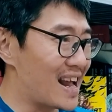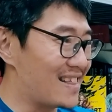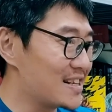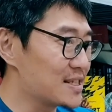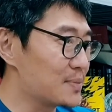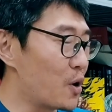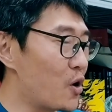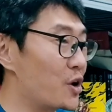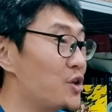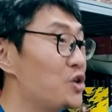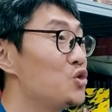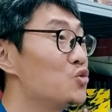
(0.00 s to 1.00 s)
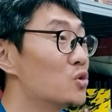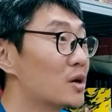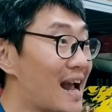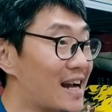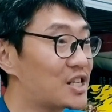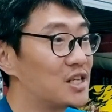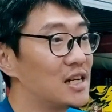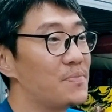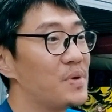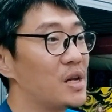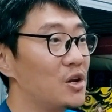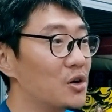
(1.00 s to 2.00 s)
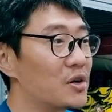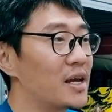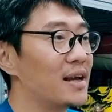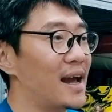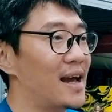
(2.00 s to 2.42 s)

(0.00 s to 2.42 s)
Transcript: at this point, you would actually be looking